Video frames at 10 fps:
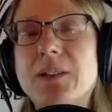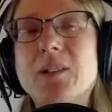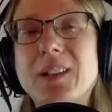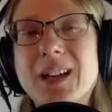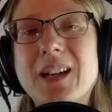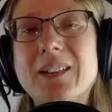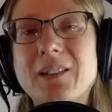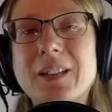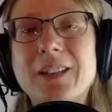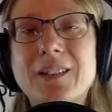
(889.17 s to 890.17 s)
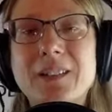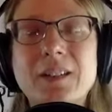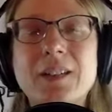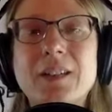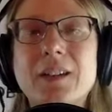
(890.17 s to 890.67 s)
So yeah, so that's
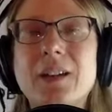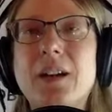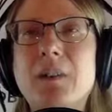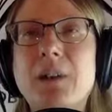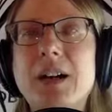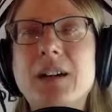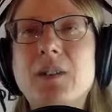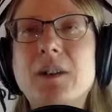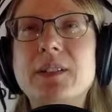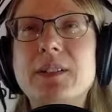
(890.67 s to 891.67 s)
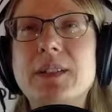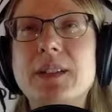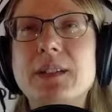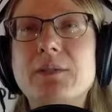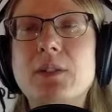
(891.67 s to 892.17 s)
I would
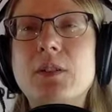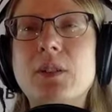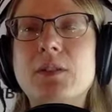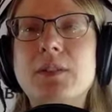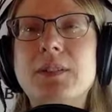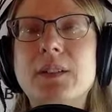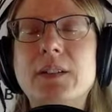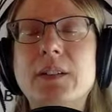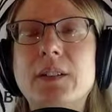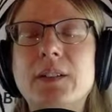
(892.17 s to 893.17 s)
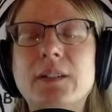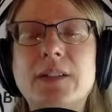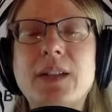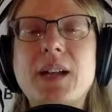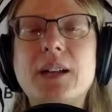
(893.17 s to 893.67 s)
say if your sales letter is
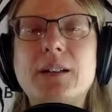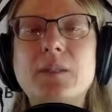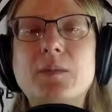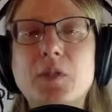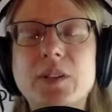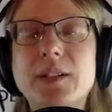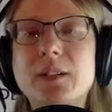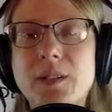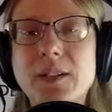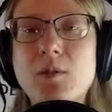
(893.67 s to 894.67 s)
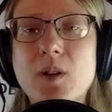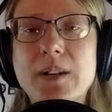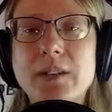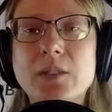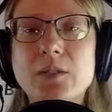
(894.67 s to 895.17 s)
not converting the way you
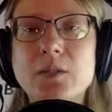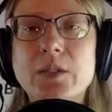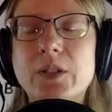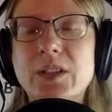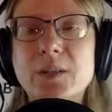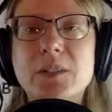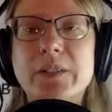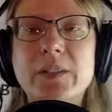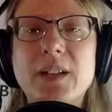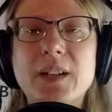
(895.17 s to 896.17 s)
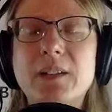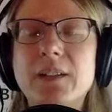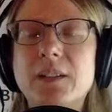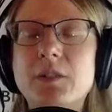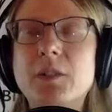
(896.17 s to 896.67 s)
want it to, or your emails are not
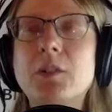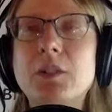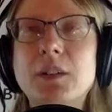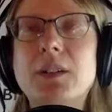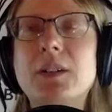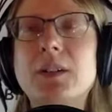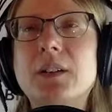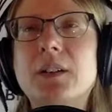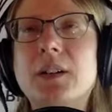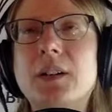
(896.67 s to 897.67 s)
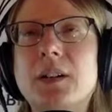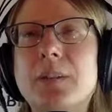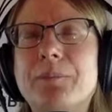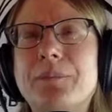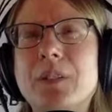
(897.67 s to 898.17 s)
clicking through,
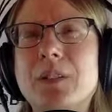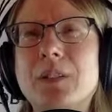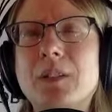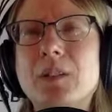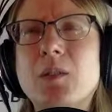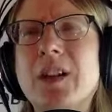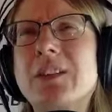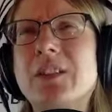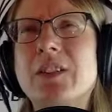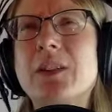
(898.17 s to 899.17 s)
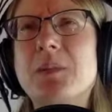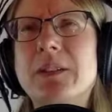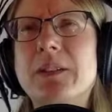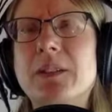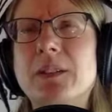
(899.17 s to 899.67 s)
um, well, actually, your
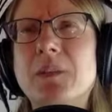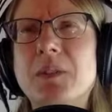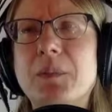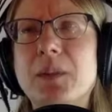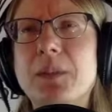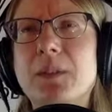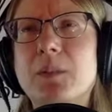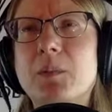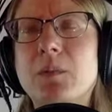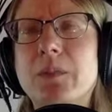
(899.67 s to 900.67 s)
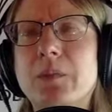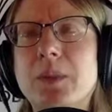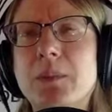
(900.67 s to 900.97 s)
emails it might be a little, there might be